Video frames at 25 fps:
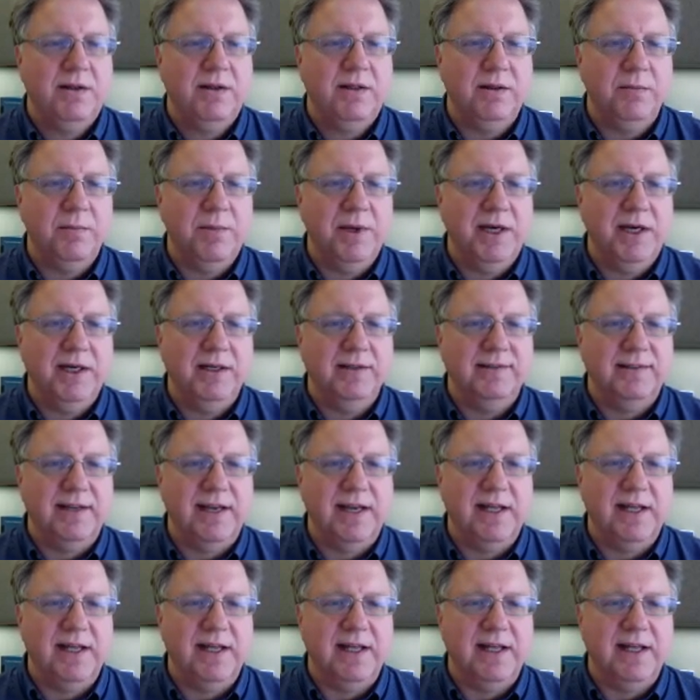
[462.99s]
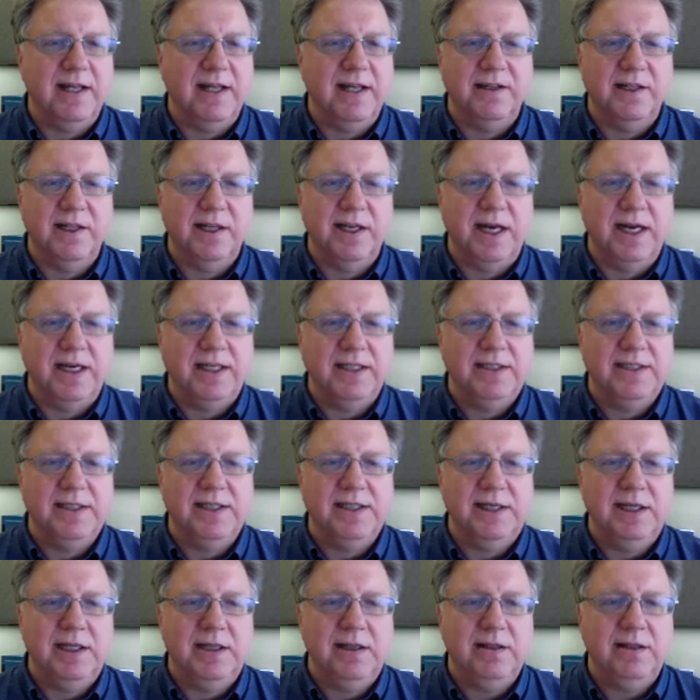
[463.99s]
The meeting is, again, it's on the
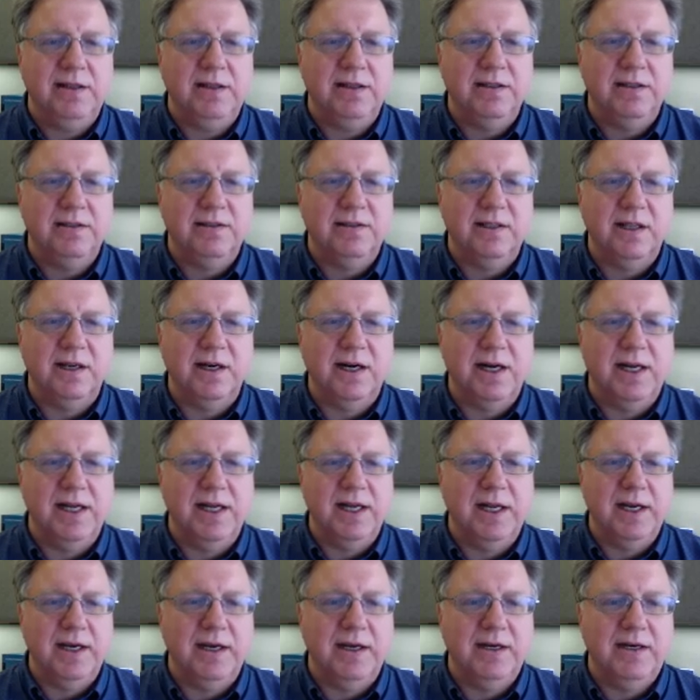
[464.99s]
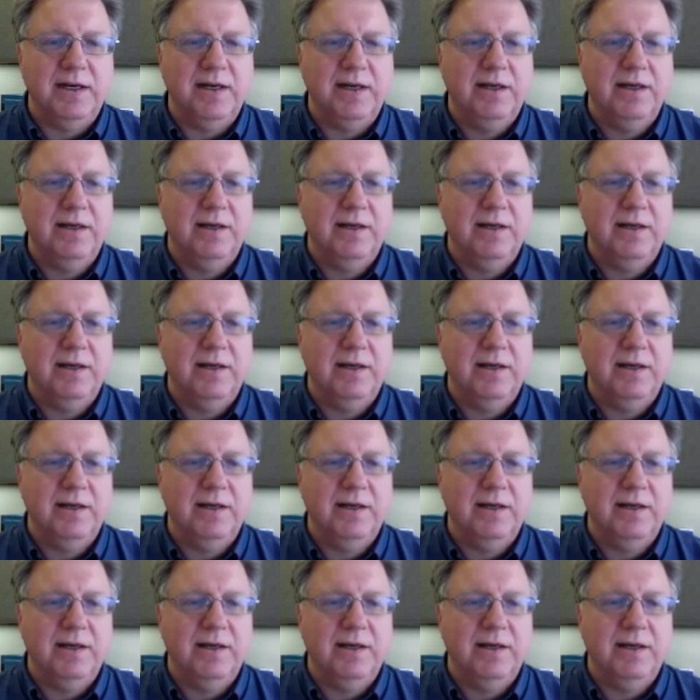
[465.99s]
19th. It's going to end